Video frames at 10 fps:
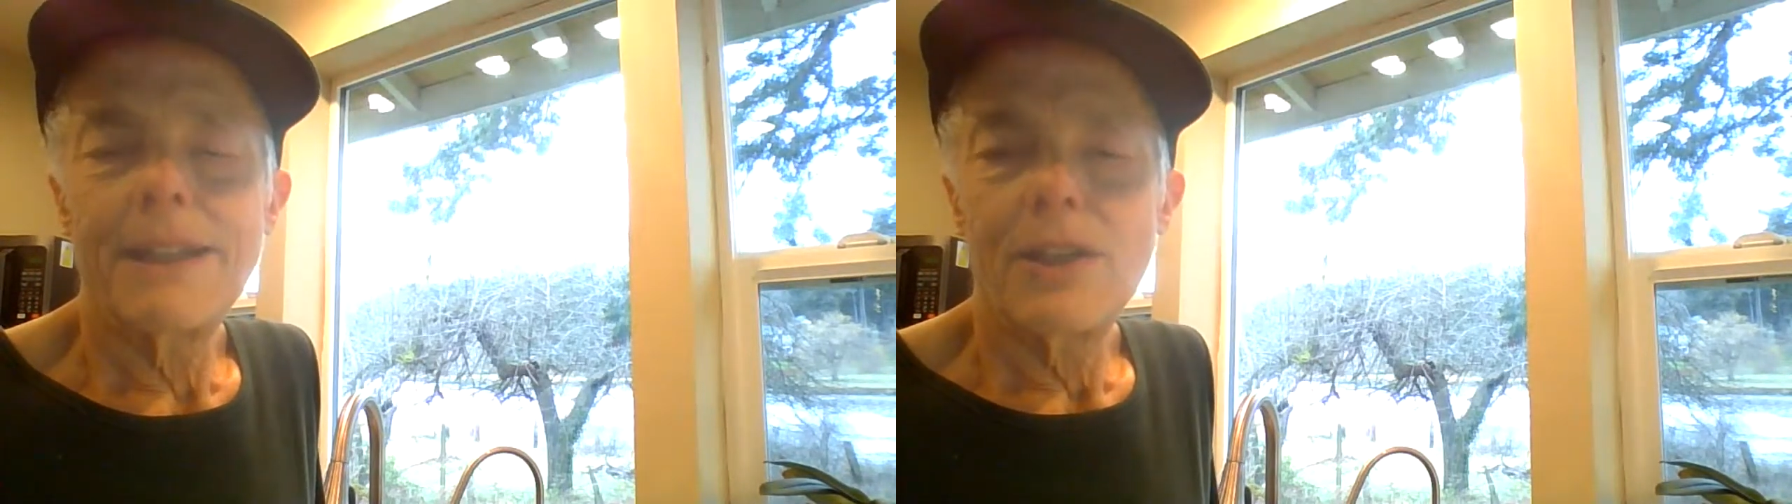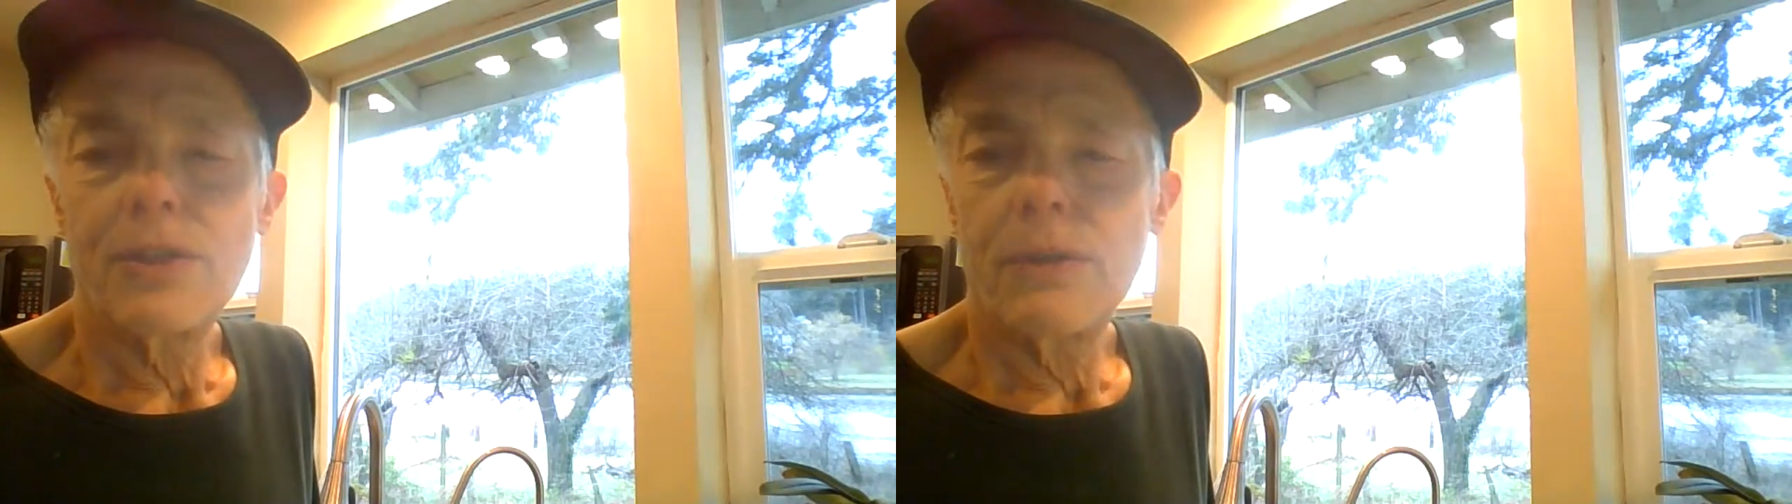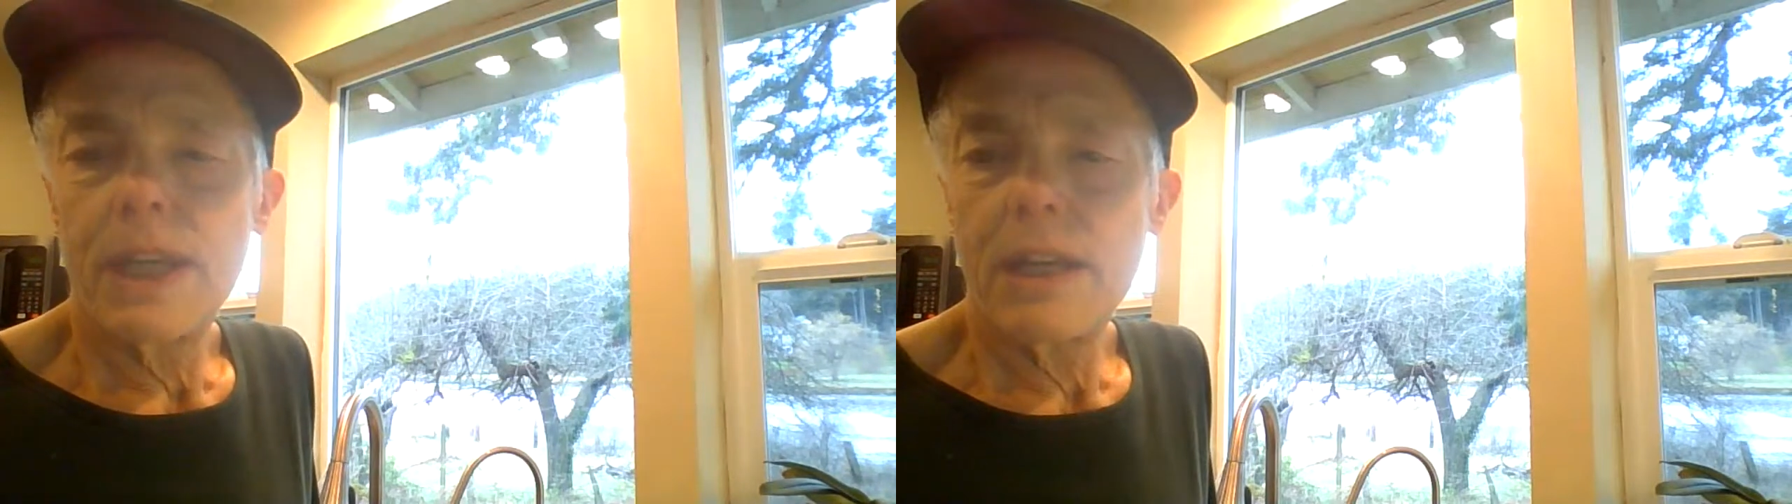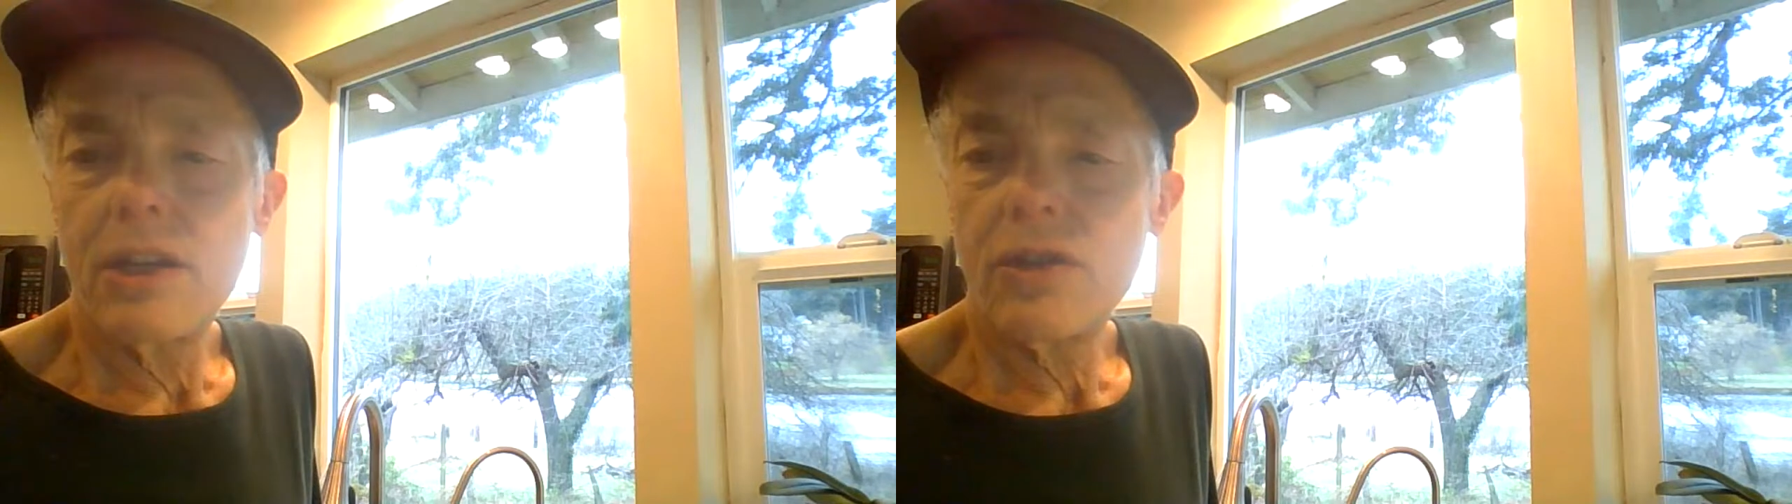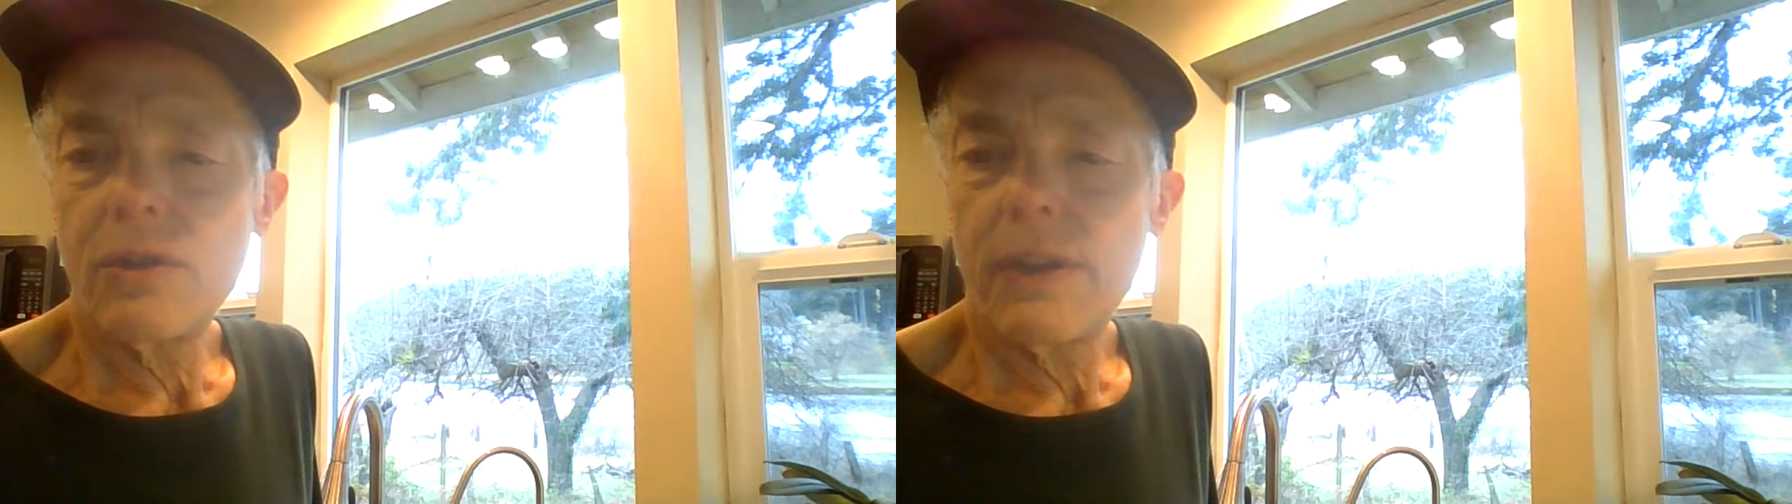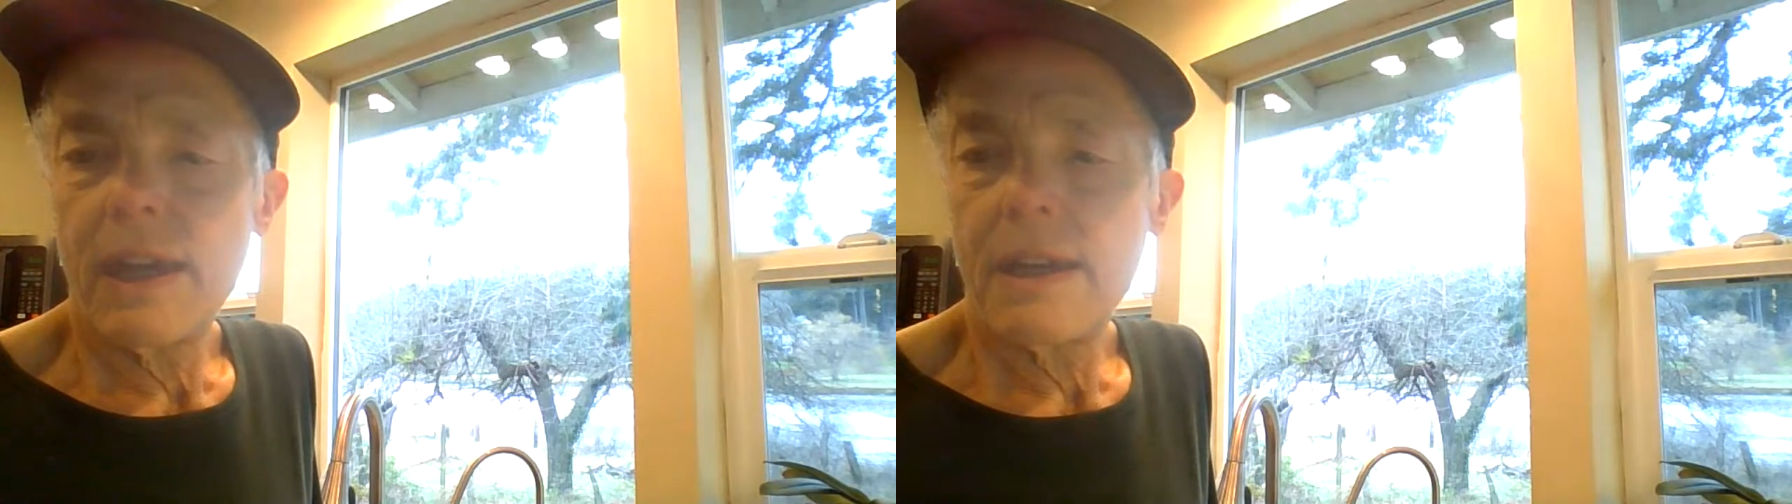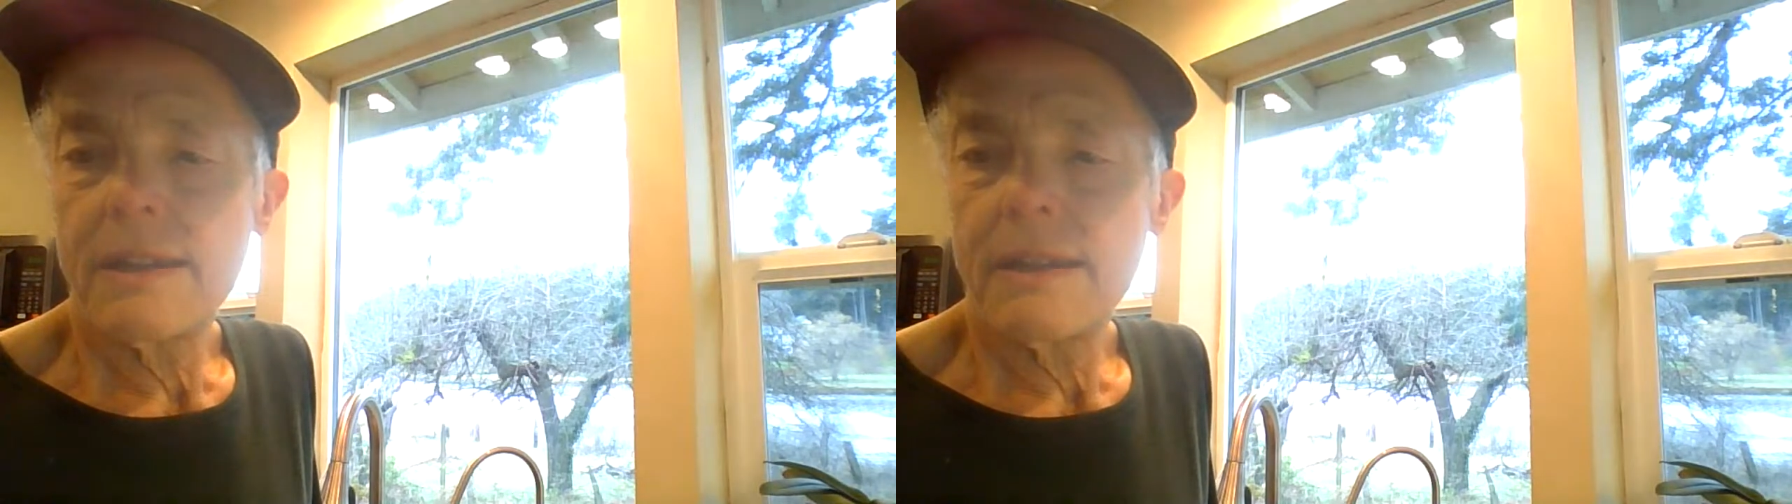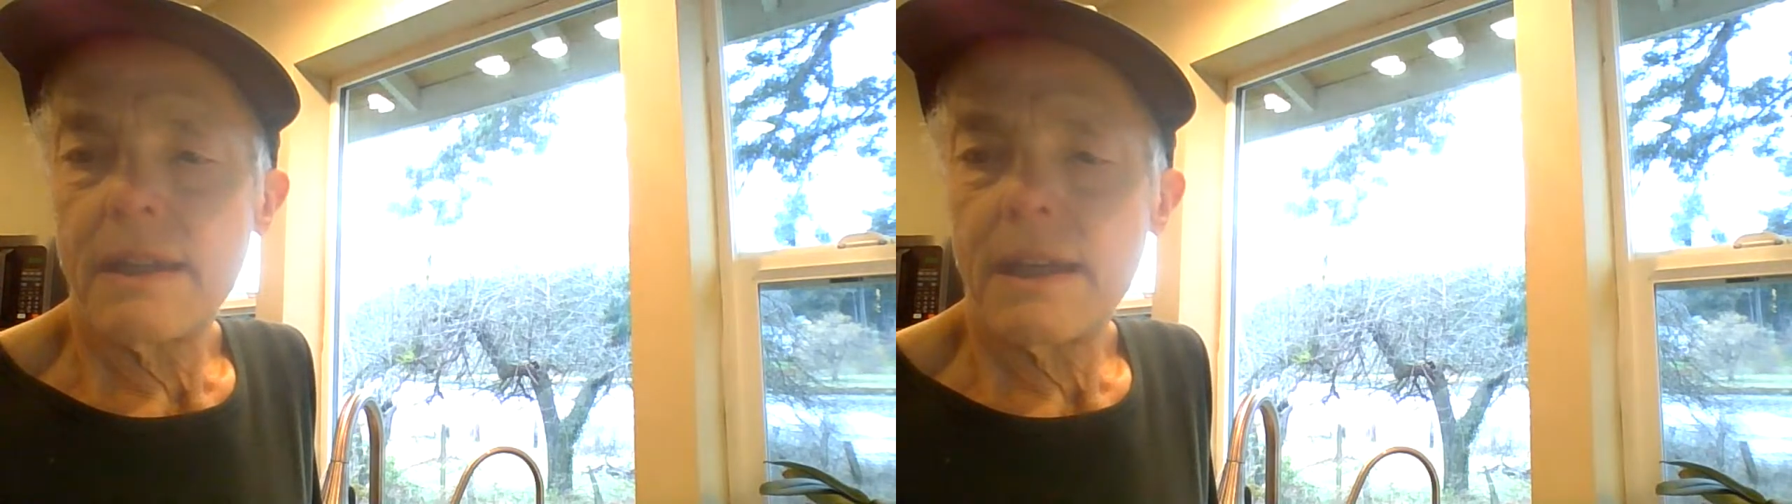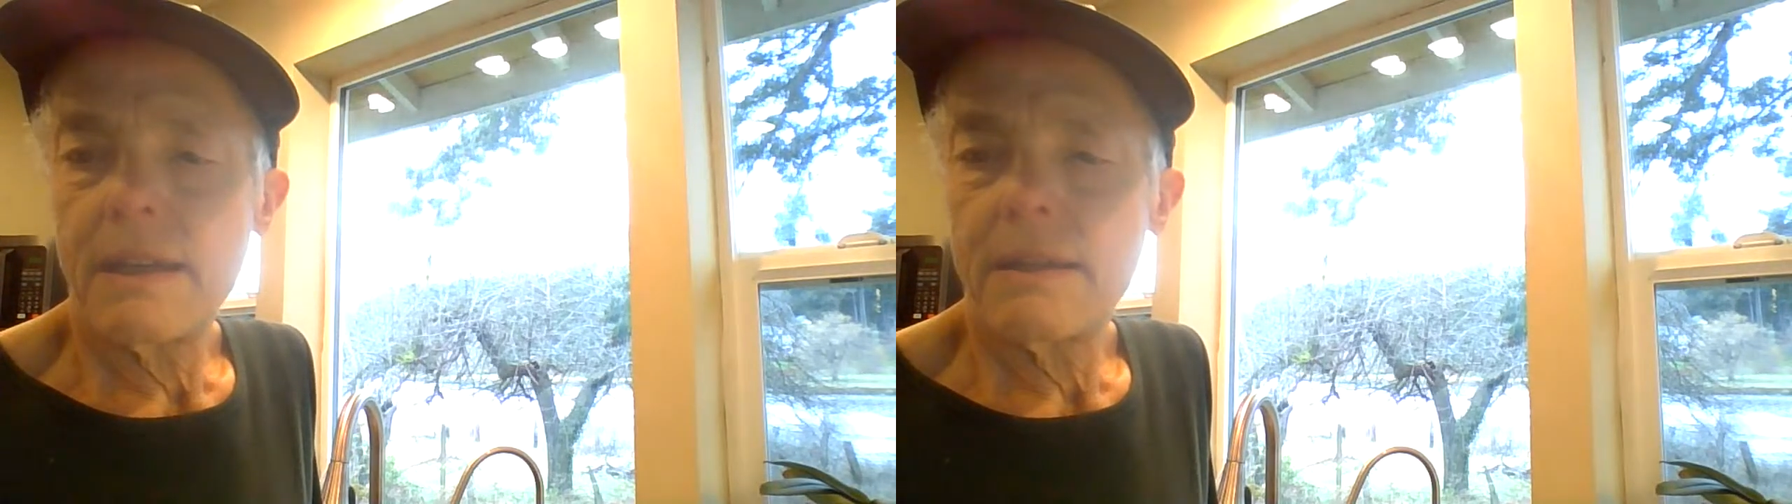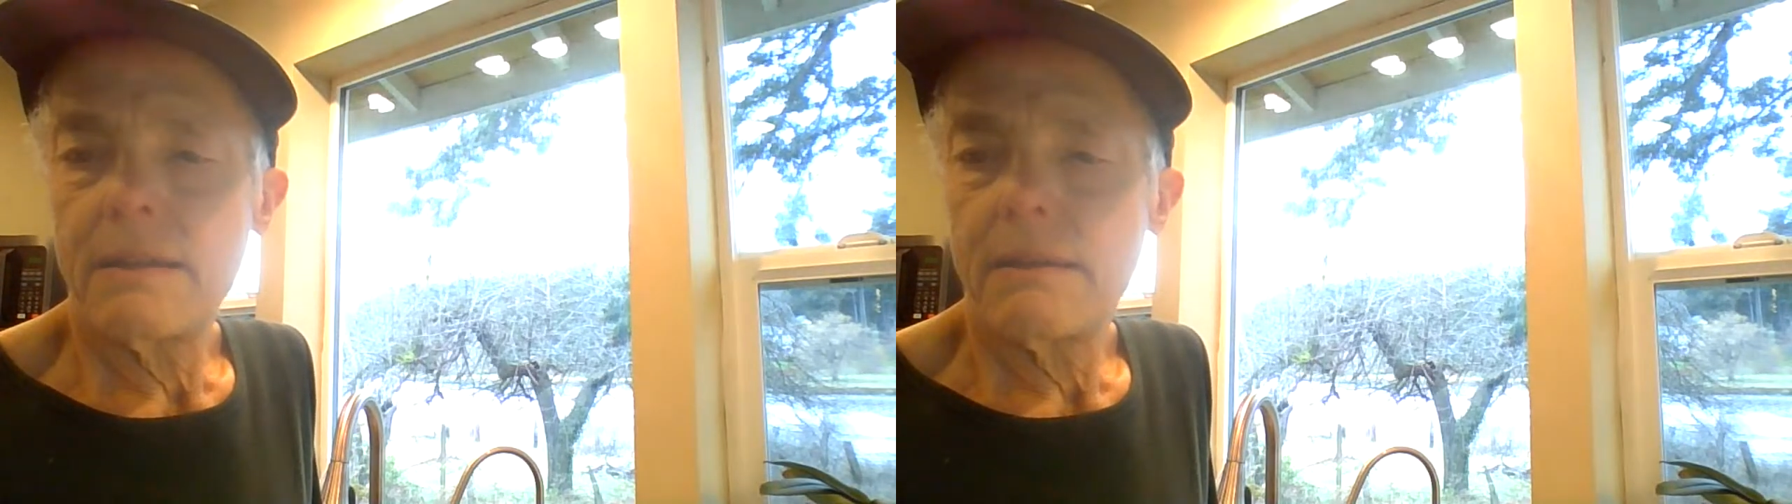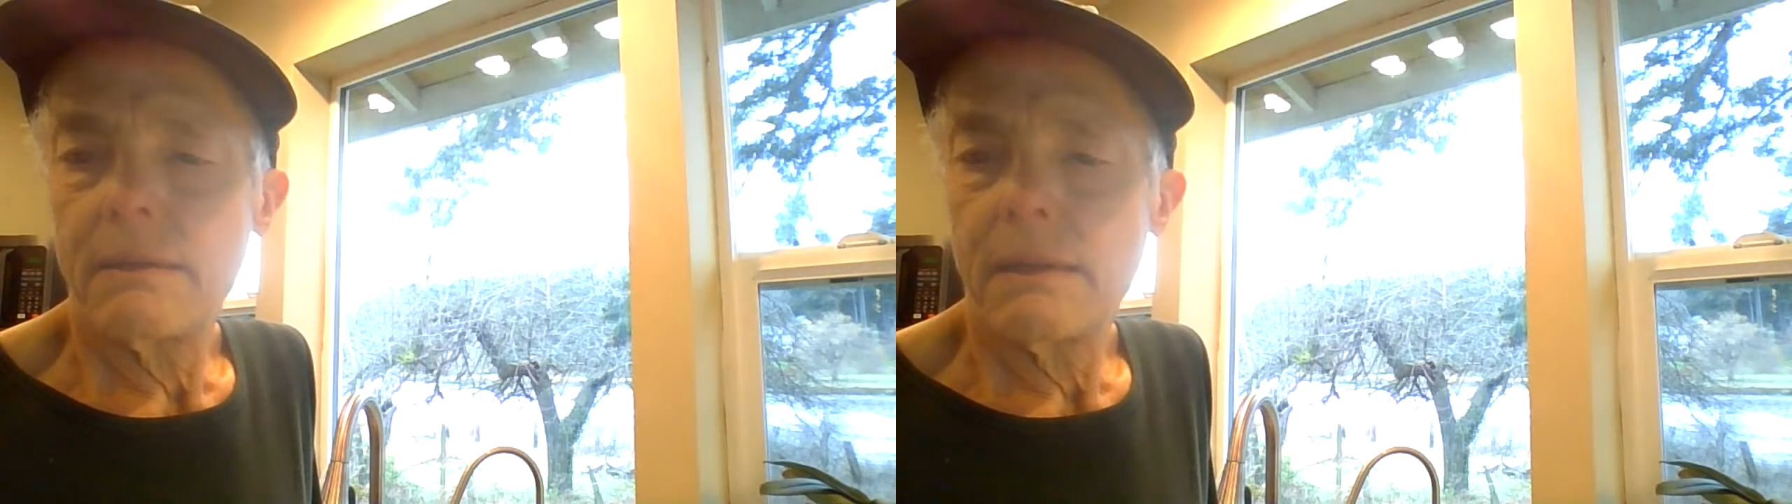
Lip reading: So the initial thing is,